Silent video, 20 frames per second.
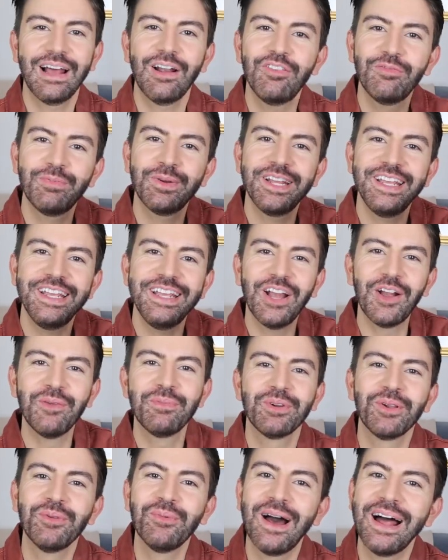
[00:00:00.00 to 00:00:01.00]
Hello everybody, hope
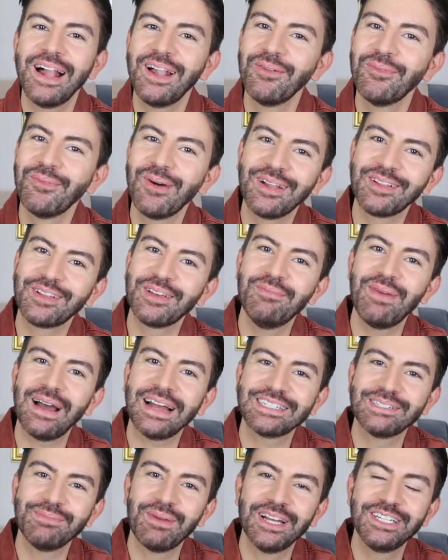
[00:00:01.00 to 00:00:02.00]
you're all well. Welcome
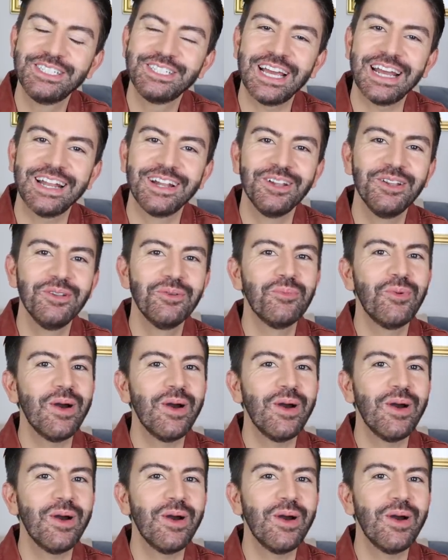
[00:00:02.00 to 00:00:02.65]
back to my channel.